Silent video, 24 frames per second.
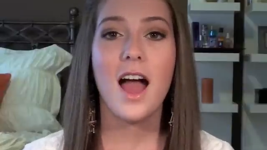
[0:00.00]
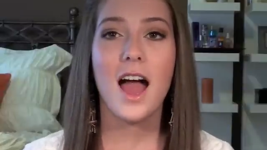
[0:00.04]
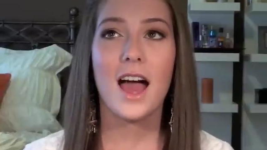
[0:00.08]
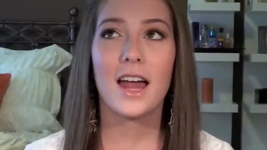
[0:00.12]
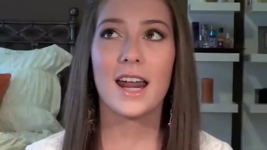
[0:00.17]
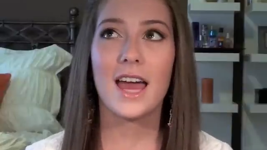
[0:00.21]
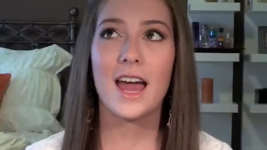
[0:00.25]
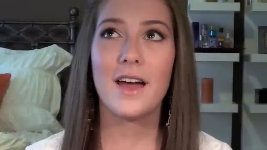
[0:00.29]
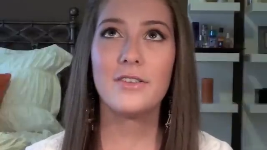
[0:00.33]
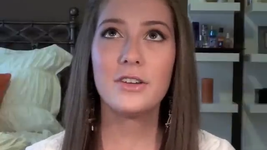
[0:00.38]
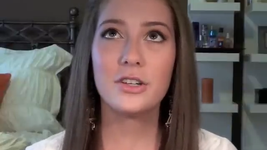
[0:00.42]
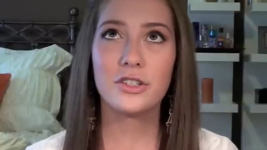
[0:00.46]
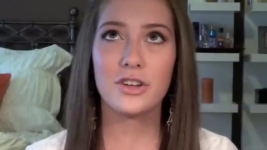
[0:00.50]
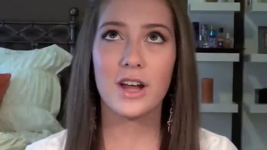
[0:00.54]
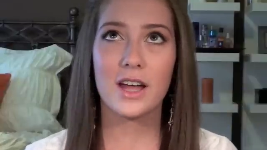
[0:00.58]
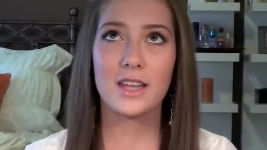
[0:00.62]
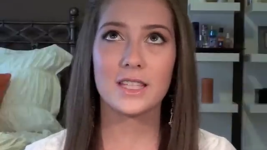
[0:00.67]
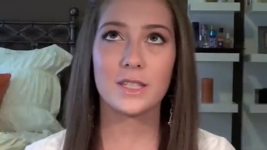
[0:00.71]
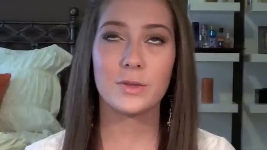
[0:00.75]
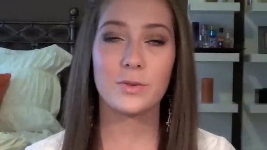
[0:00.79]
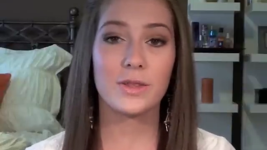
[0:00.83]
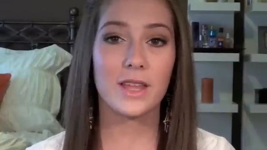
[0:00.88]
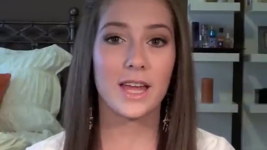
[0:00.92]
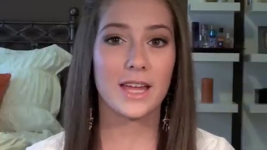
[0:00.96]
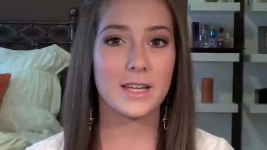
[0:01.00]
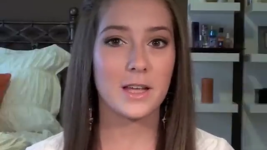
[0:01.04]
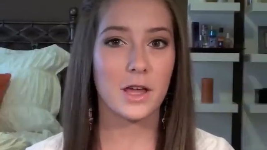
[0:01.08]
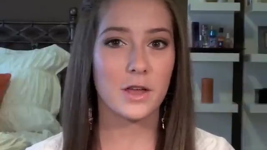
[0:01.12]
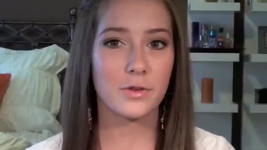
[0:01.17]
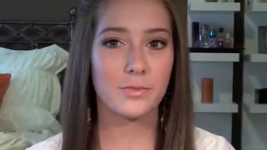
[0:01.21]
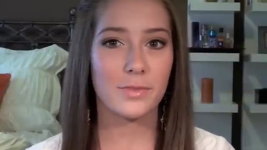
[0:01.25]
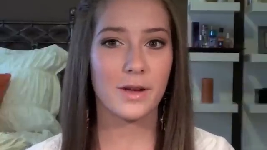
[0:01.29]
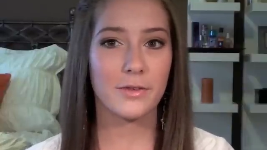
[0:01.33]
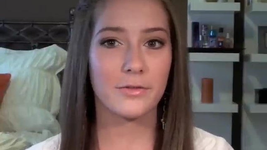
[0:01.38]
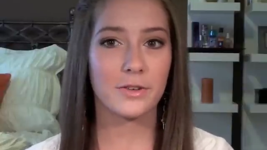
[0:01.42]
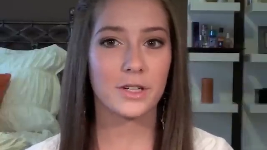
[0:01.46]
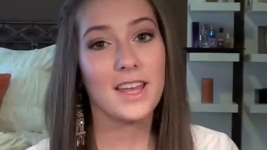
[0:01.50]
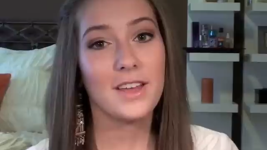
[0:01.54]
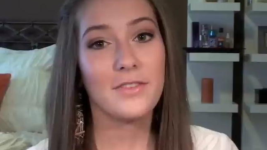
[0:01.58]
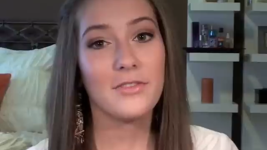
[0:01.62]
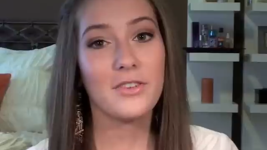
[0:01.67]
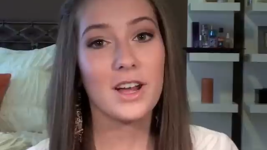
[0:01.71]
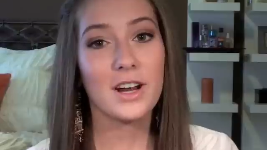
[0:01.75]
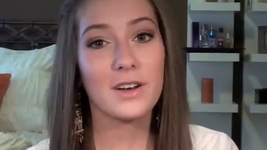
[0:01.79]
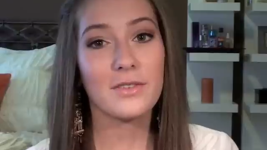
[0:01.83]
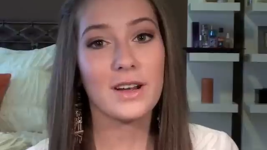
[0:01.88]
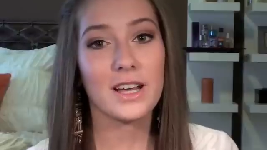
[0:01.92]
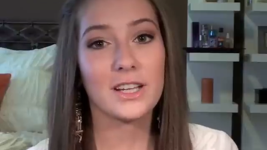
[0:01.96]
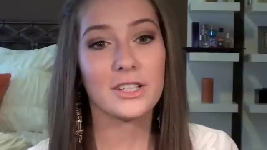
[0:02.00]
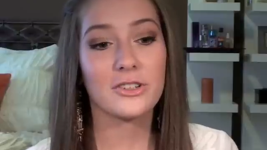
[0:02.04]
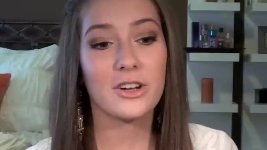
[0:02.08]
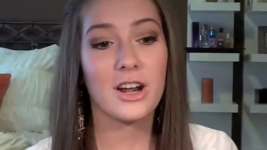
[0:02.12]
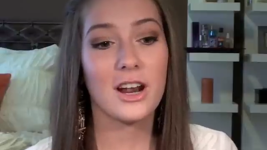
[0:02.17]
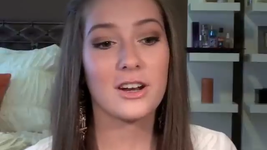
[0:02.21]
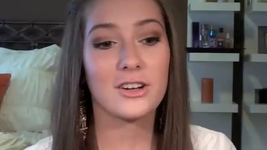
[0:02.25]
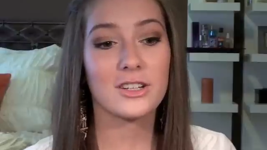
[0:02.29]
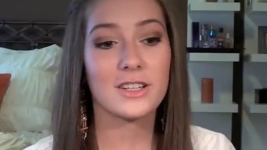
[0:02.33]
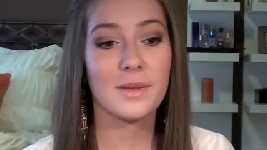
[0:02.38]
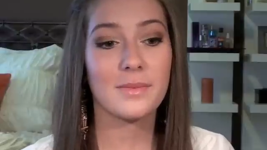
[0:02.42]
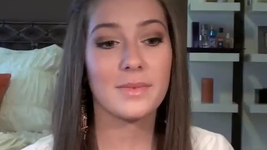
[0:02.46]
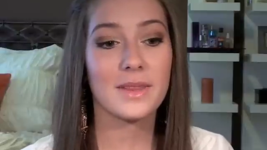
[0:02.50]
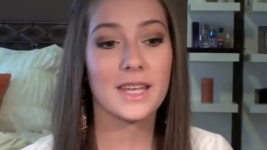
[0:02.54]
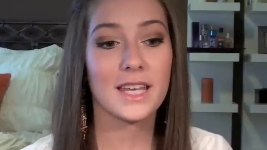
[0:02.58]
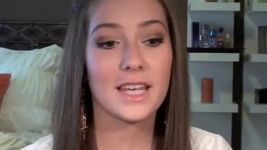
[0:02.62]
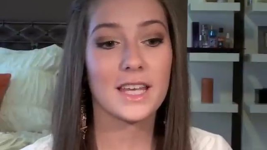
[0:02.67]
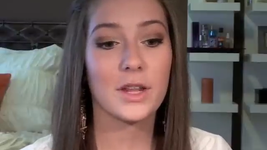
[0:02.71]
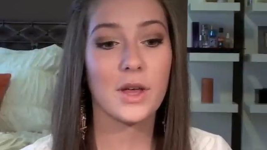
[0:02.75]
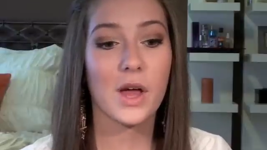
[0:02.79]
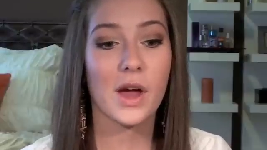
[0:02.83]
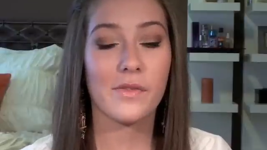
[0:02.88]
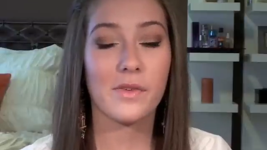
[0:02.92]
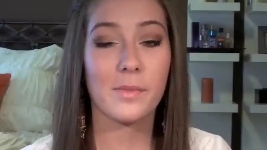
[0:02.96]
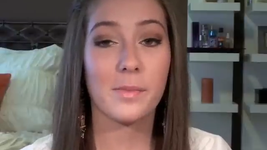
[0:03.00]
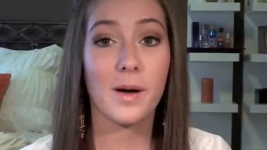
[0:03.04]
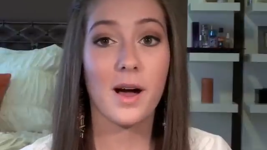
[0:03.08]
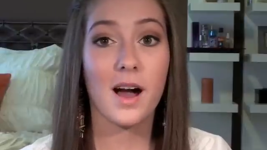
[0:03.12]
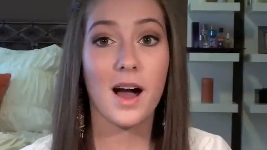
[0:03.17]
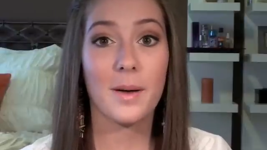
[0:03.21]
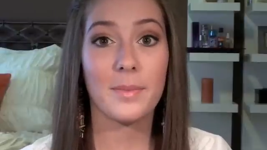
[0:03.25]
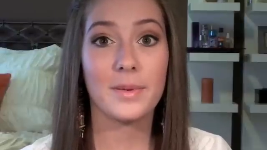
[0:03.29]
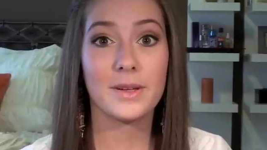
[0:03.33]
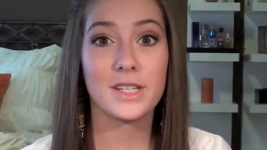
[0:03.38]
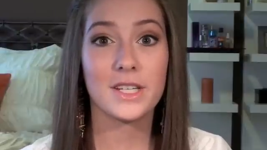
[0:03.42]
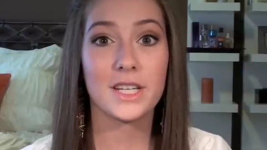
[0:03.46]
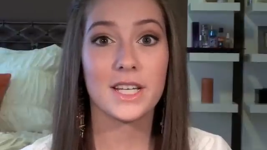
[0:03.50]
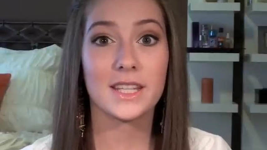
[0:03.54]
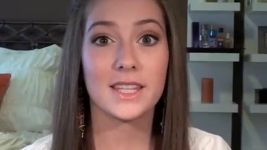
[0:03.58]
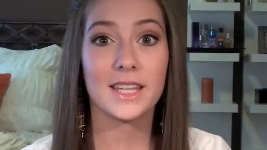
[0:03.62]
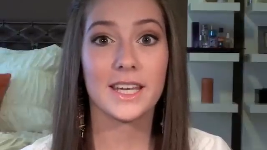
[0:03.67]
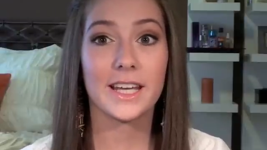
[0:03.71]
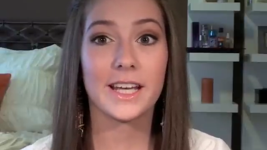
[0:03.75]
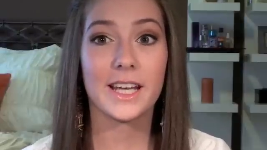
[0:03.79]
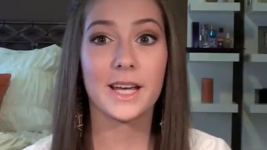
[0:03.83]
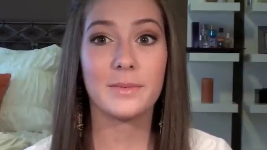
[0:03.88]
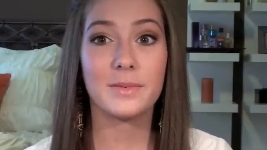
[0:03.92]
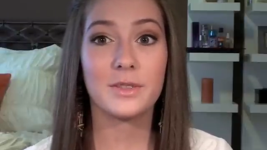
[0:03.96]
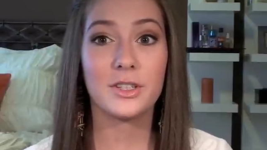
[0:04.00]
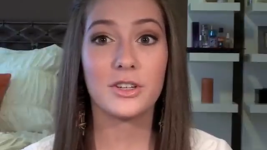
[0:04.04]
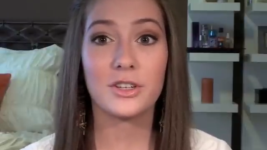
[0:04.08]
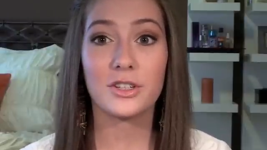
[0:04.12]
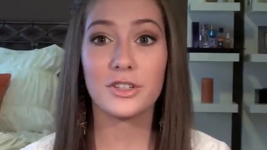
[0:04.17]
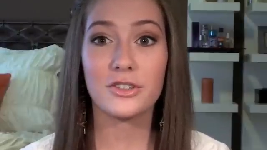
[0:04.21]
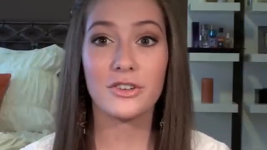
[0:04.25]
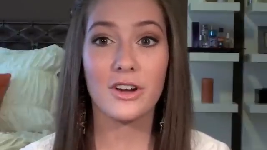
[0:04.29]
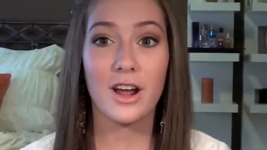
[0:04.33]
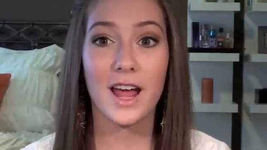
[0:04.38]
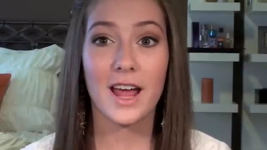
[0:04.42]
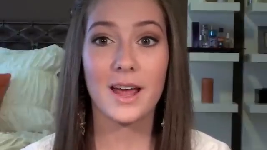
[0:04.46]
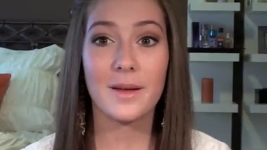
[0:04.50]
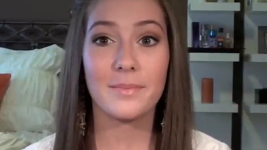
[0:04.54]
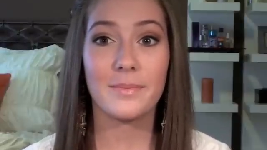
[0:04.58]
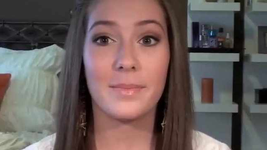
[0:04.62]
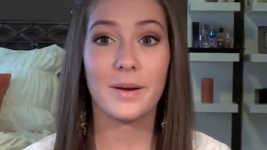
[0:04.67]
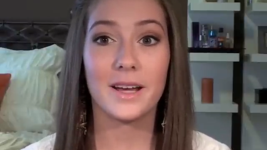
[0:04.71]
And I haven't tried this with any other beverage. If you're at a restaurant or something and you have a pop and you get the hiccups, you can try it,